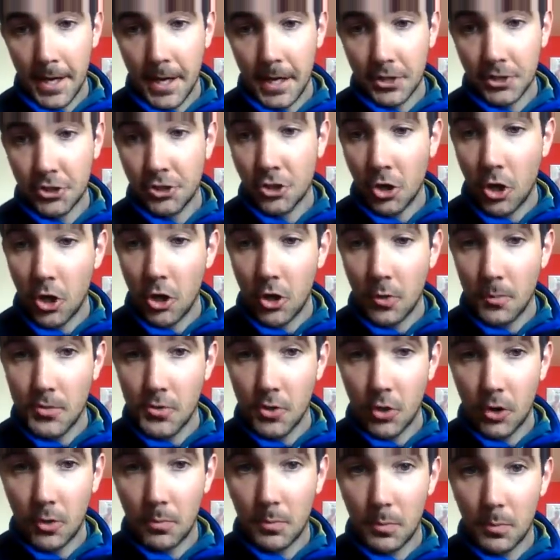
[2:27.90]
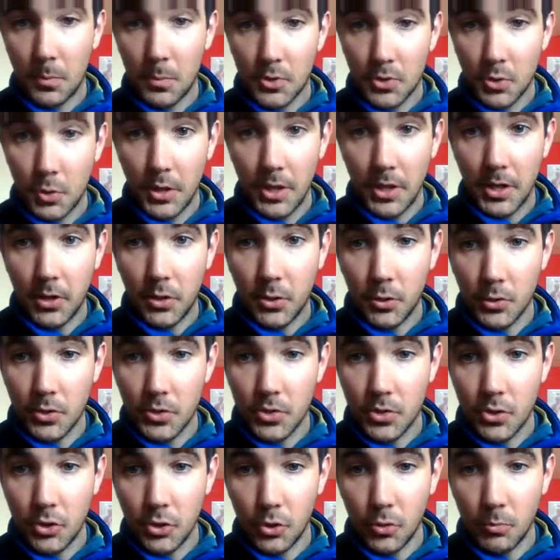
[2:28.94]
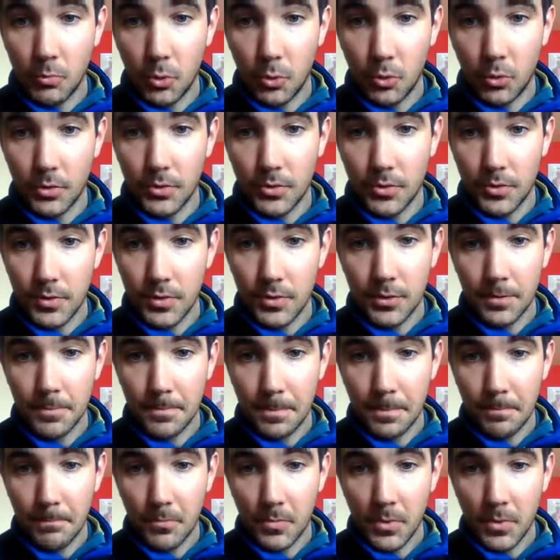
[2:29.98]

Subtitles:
shock absorber between those two bones.